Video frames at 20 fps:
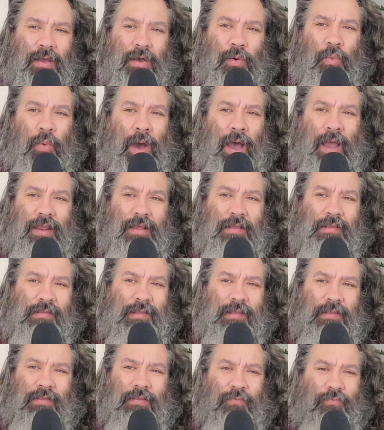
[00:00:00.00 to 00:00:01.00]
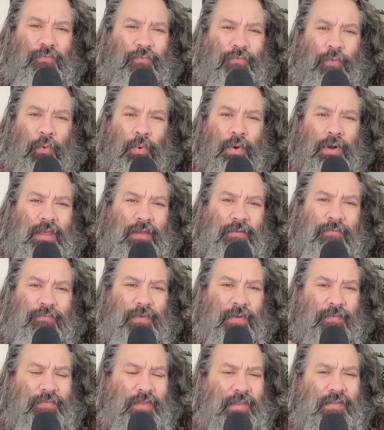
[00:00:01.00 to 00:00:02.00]
Why is this 40,
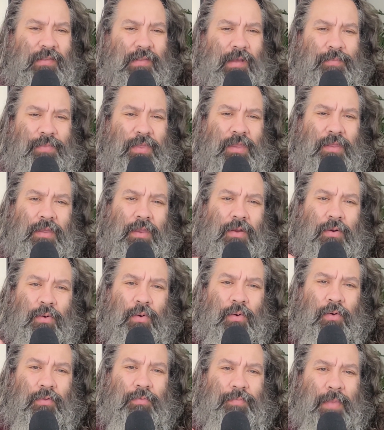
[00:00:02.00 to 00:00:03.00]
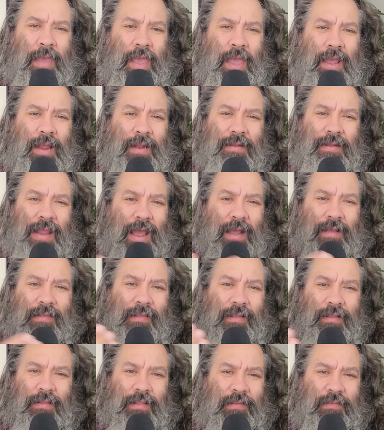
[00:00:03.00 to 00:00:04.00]
50 something year old man
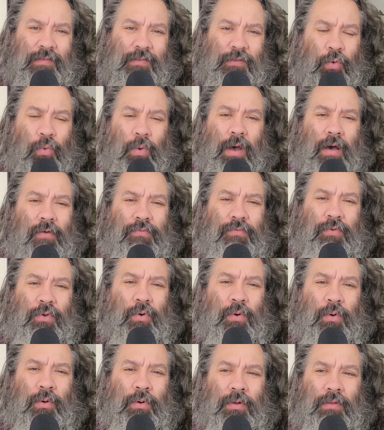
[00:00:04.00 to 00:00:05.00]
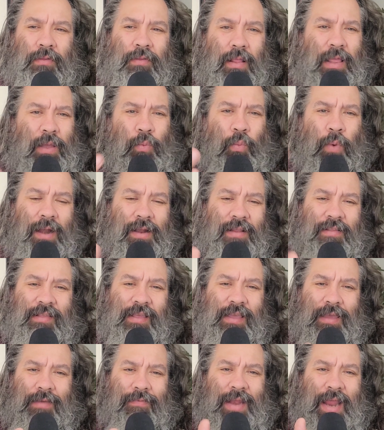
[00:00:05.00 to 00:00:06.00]
texting this 12 year old? Like, why does he
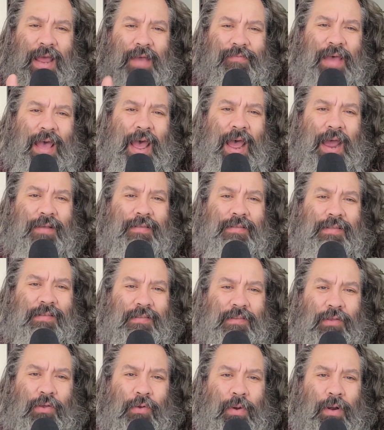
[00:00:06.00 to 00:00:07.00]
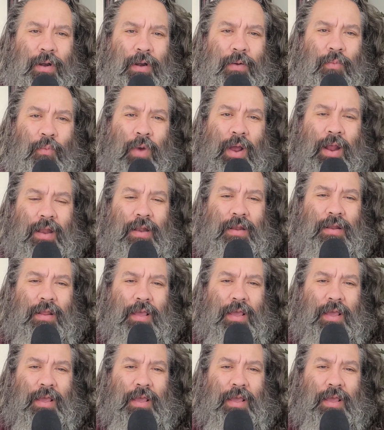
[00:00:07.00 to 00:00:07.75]
even have access to her when